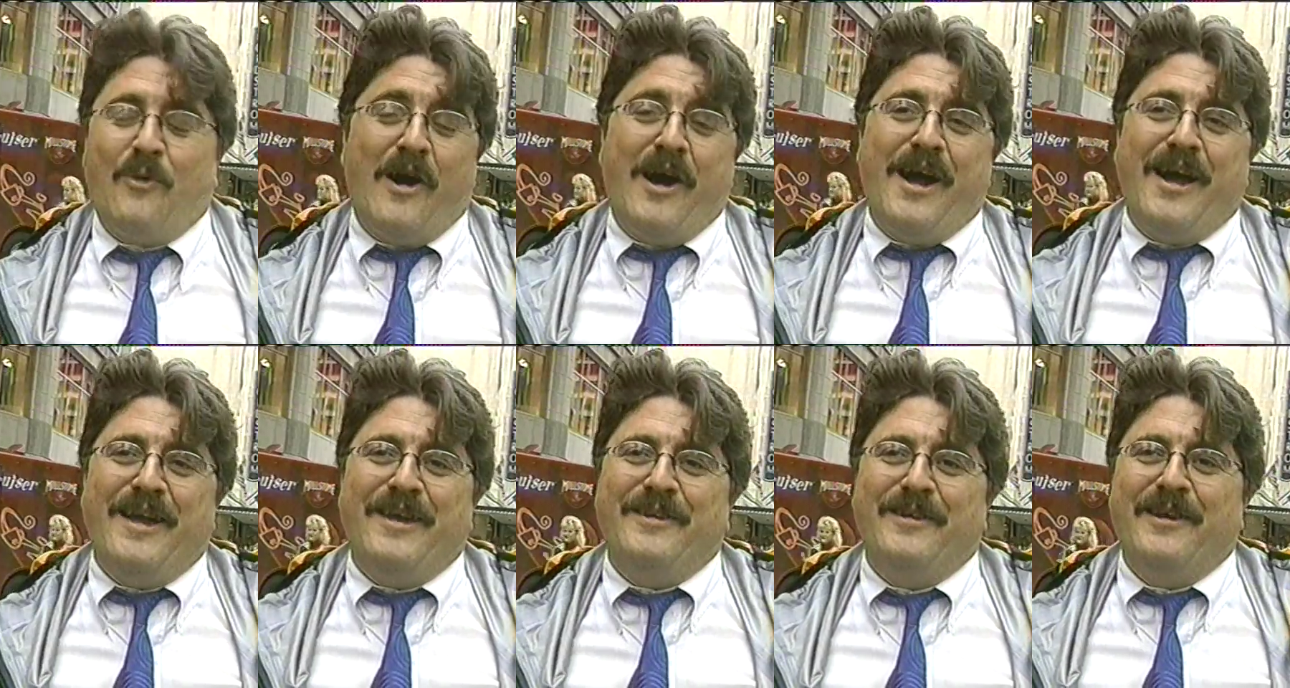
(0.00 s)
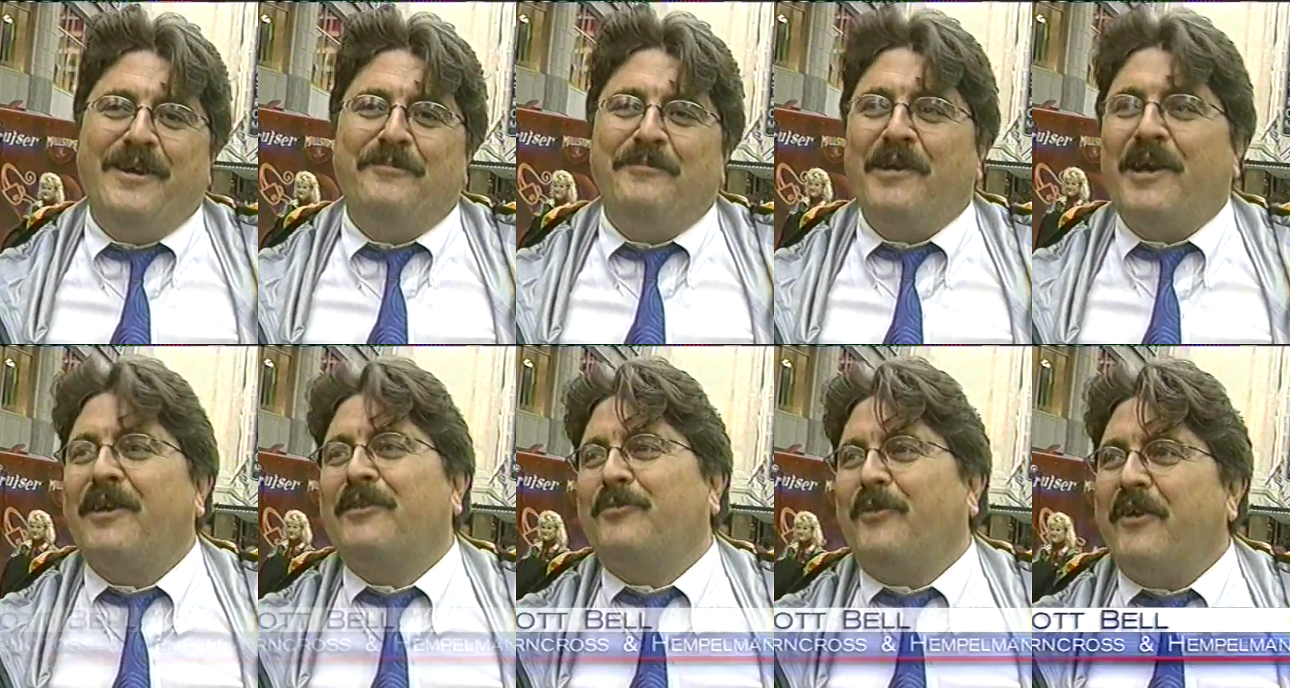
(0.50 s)
Why?
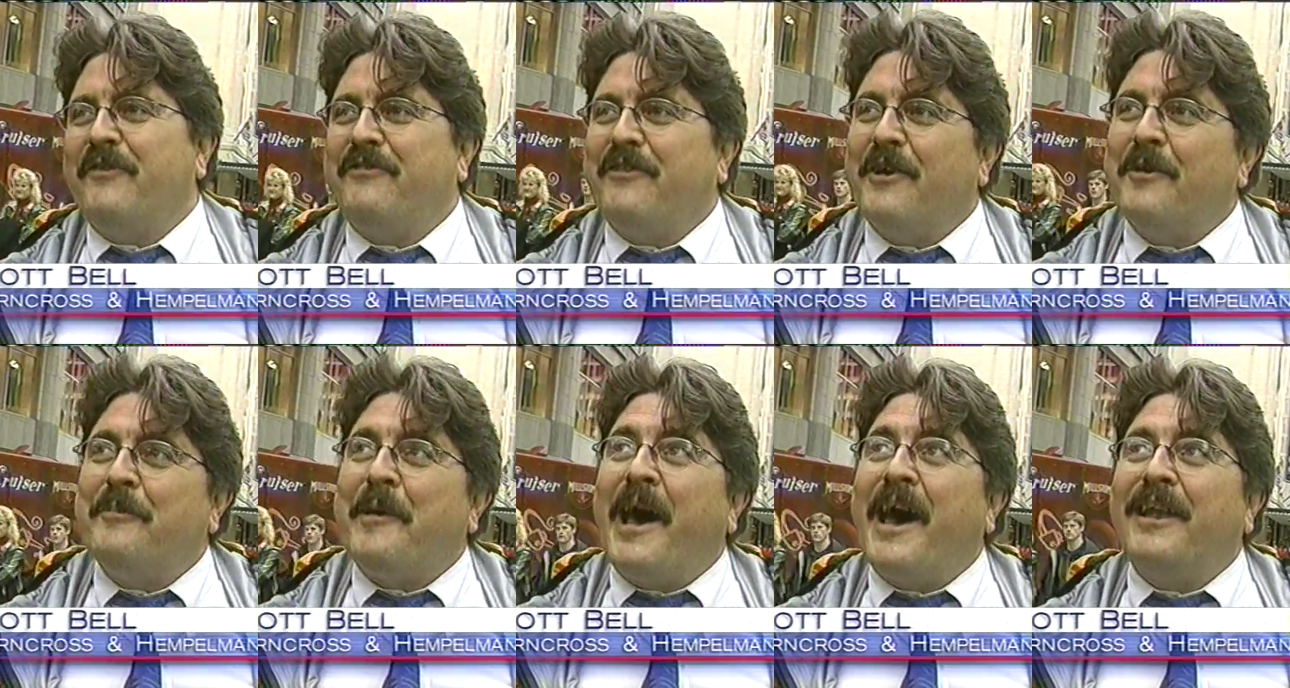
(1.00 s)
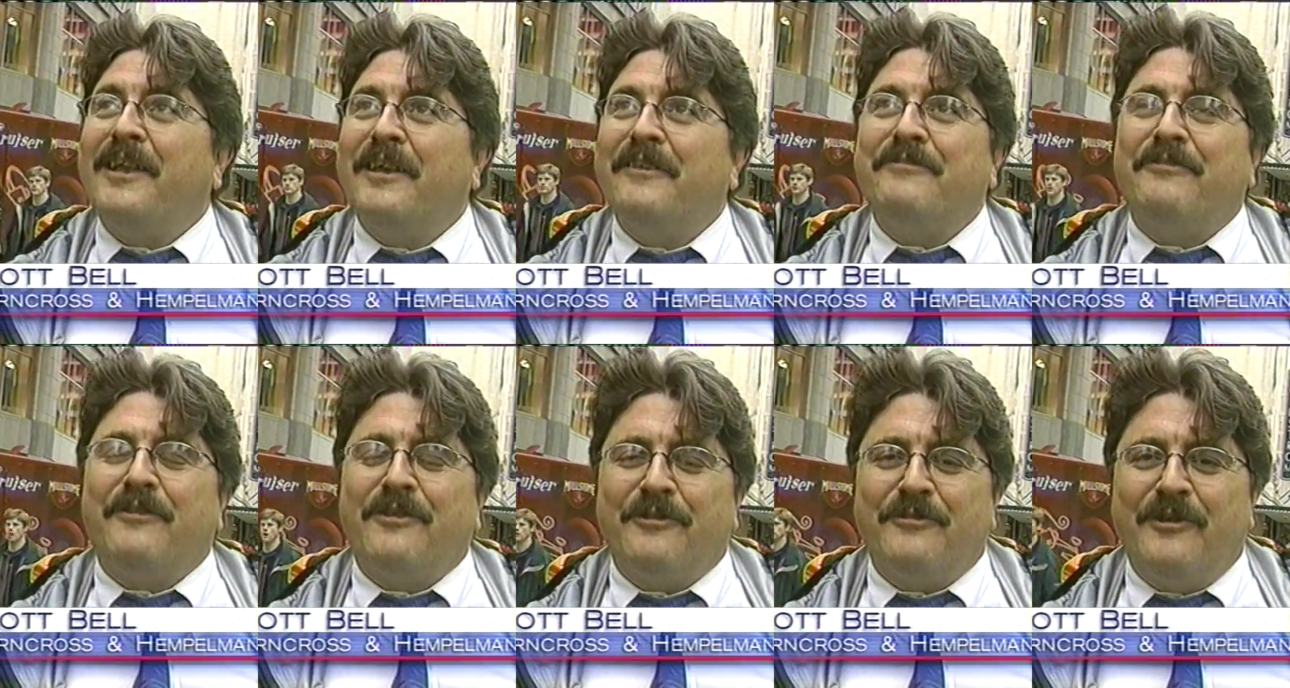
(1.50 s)
Because we feel badly
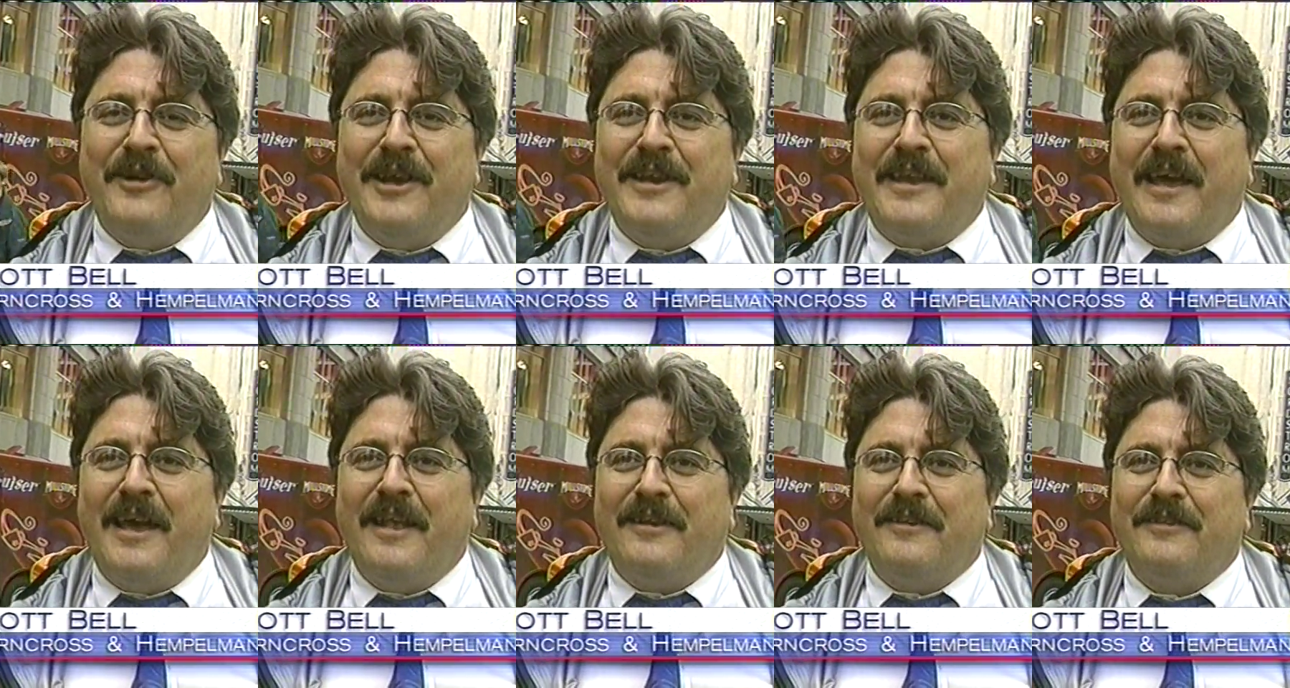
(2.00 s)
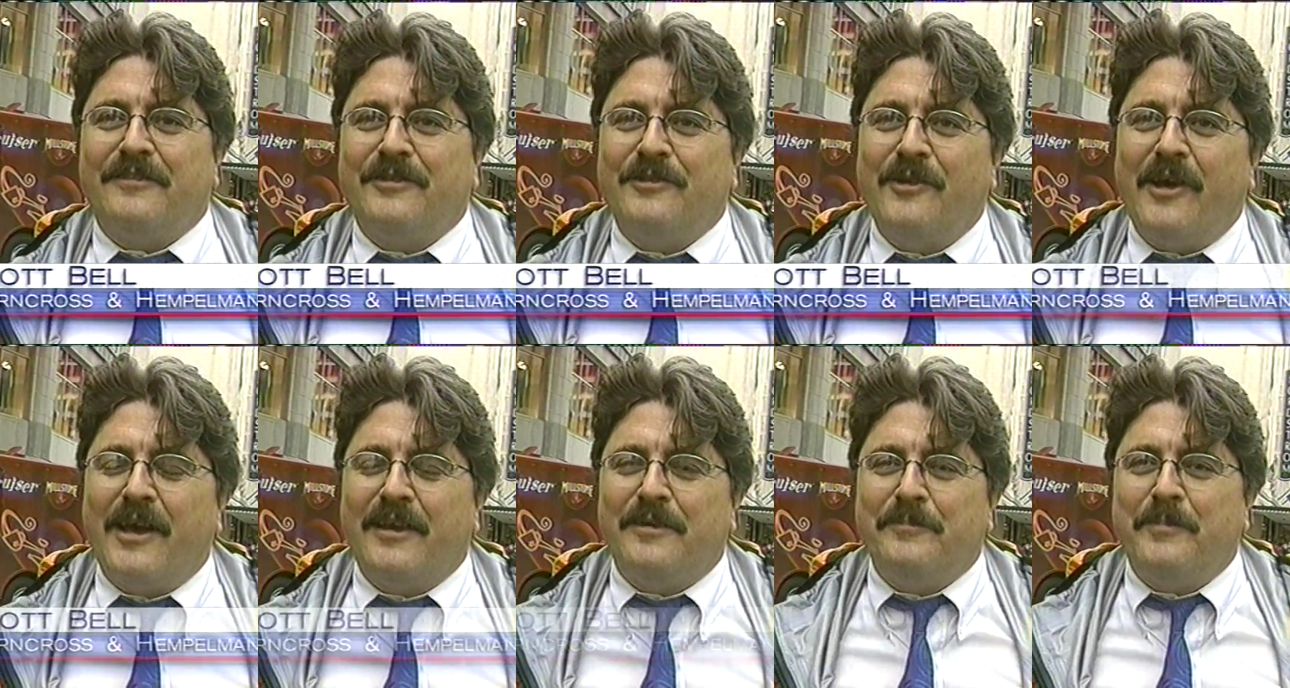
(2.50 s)
for the retailers who
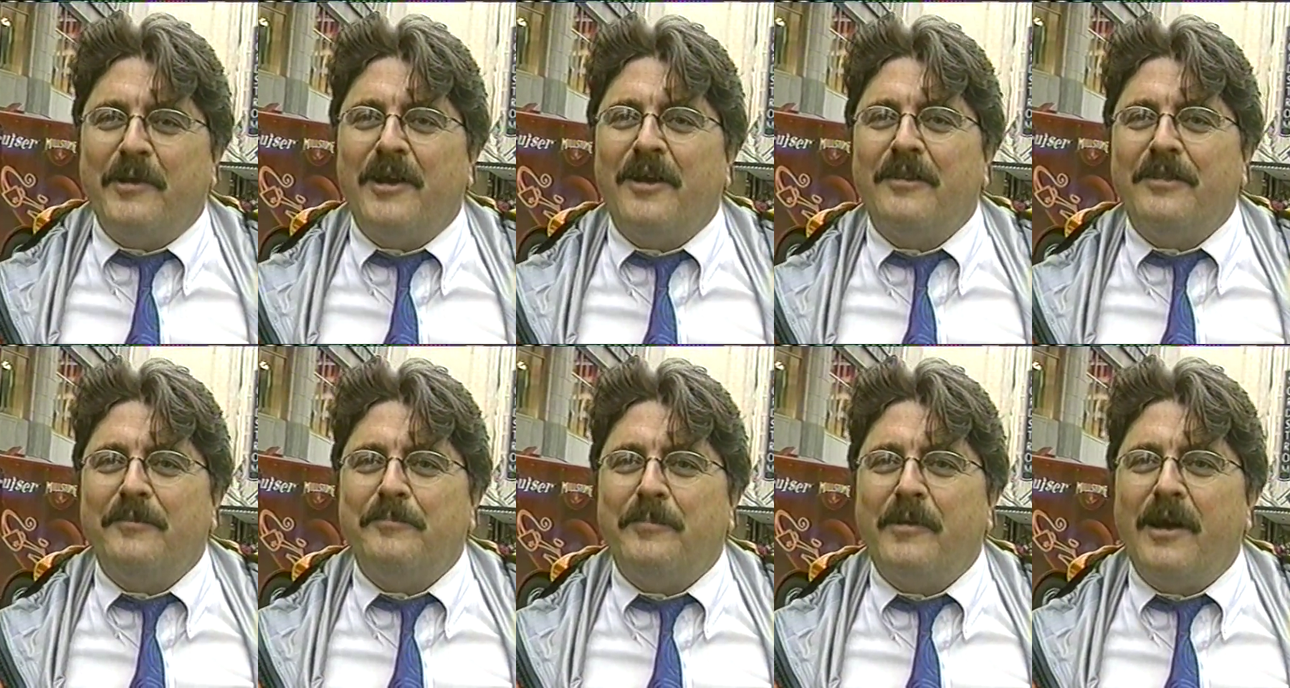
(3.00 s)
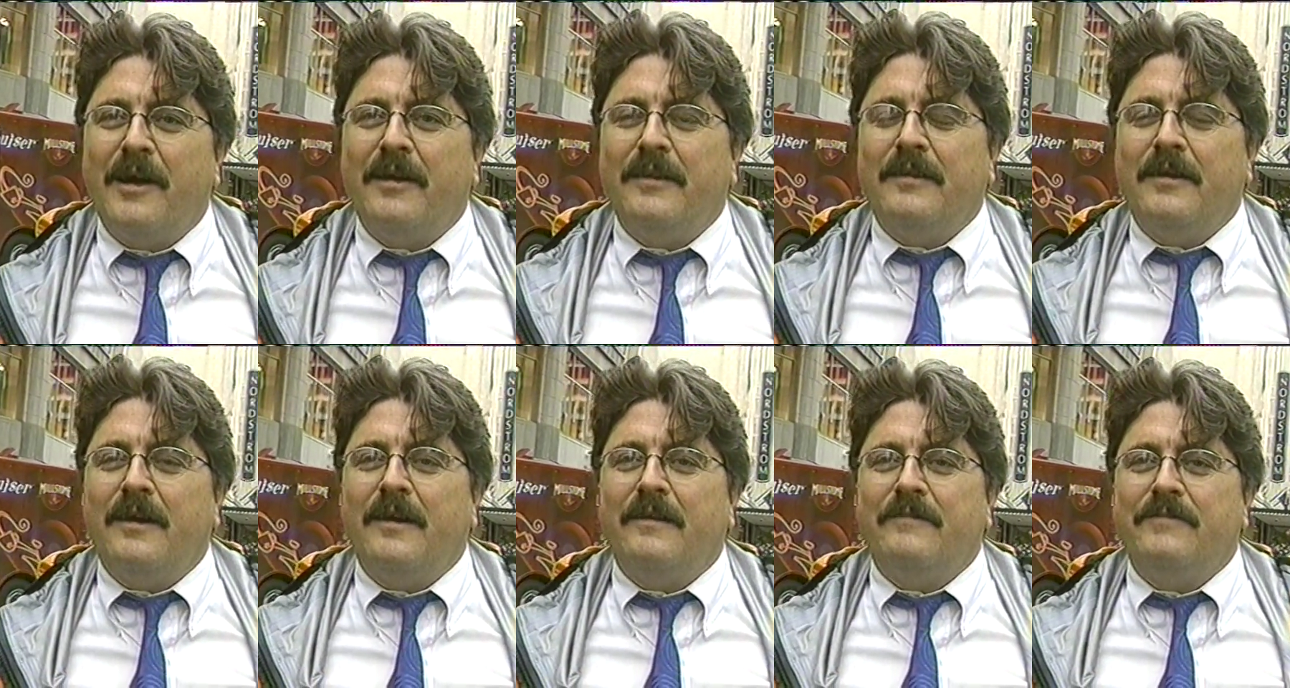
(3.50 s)
had to bear the brunt
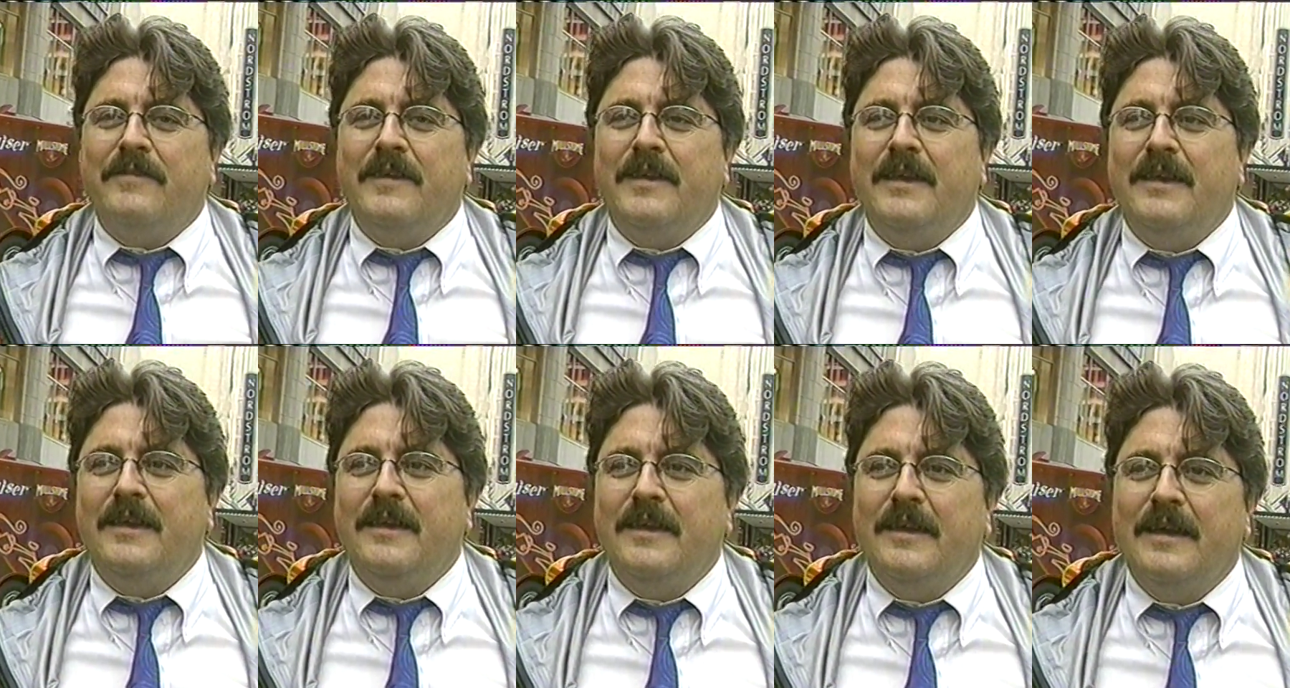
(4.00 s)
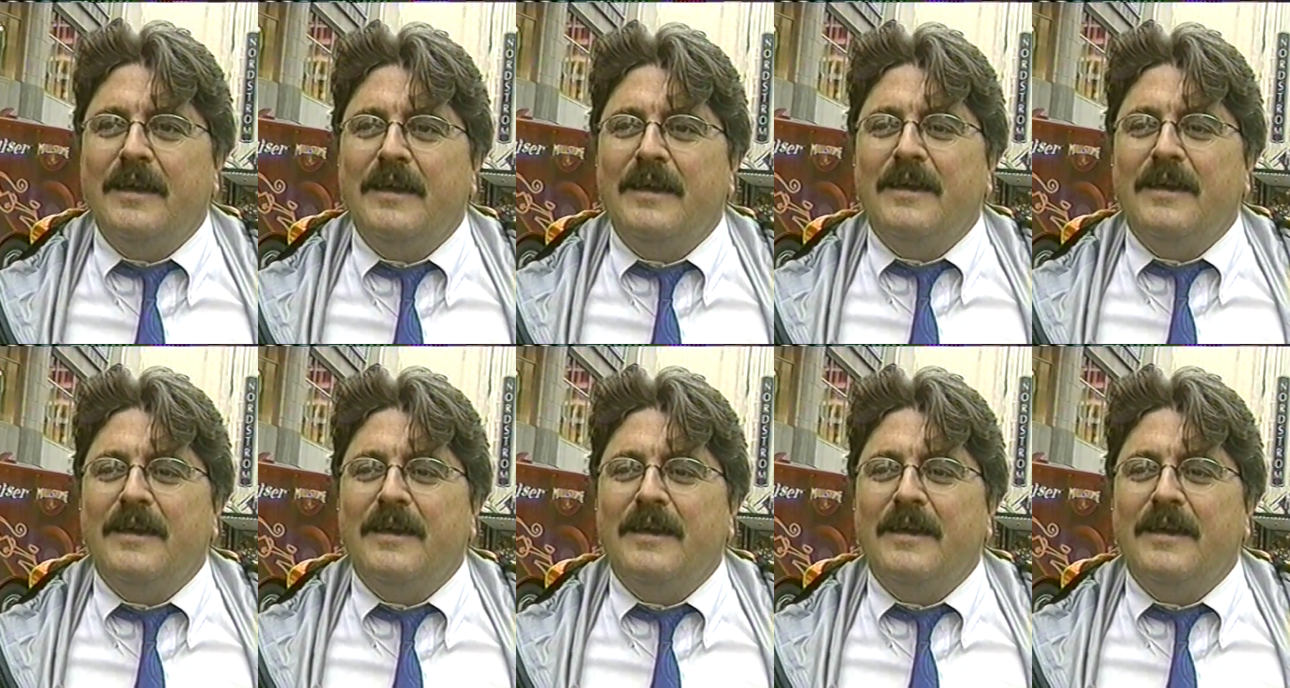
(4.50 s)
of the